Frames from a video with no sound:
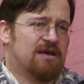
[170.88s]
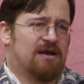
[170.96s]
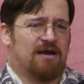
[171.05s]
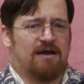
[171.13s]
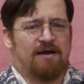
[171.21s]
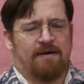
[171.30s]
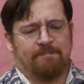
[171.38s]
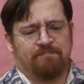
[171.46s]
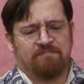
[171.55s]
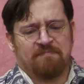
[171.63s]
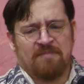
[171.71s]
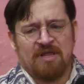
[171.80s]

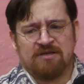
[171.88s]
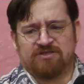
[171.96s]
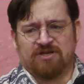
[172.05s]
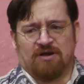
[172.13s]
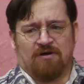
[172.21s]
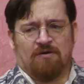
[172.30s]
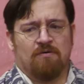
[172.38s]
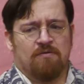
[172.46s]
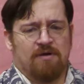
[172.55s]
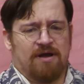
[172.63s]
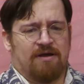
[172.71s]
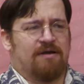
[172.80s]
Um,
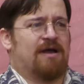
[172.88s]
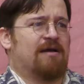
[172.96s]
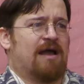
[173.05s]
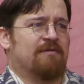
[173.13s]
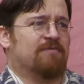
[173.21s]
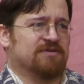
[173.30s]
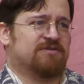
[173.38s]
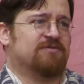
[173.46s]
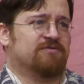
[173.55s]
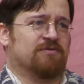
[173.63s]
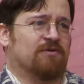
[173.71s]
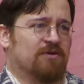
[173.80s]
so uh, I, I want
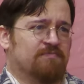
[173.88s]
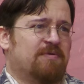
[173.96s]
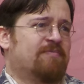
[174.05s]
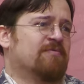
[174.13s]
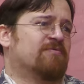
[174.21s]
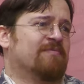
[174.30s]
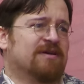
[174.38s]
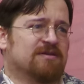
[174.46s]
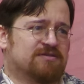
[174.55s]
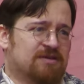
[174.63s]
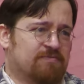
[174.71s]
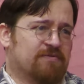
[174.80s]
to learn people to make
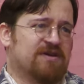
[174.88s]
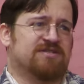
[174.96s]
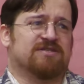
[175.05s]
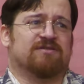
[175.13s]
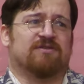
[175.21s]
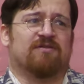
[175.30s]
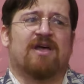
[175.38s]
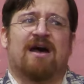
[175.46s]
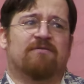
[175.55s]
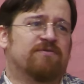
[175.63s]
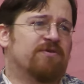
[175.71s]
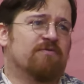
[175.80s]
the separation on
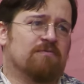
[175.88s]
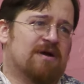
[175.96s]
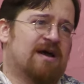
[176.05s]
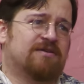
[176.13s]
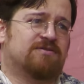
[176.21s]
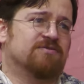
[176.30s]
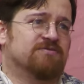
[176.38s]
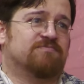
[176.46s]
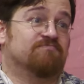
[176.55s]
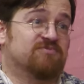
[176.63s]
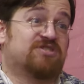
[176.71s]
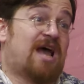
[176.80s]
how do you write good
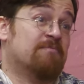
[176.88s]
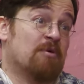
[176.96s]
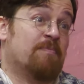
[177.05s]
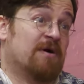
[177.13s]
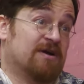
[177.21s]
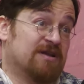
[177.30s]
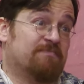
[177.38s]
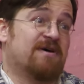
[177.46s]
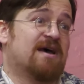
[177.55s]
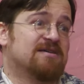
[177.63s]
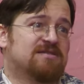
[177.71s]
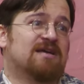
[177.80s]
cyberpunk in the
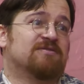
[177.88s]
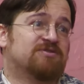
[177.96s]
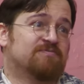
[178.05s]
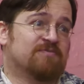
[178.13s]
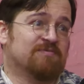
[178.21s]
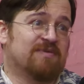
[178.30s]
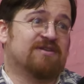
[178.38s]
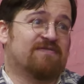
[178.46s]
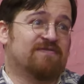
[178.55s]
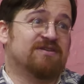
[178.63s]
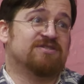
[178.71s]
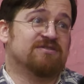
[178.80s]
past, as what my
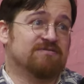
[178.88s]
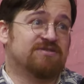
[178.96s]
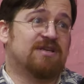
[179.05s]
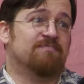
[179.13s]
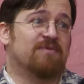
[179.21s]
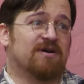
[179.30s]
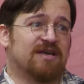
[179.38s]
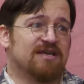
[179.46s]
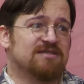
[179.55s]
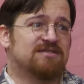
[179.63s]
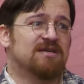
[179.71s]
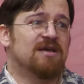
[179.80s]
definition of steampunk
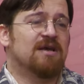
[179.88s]
is,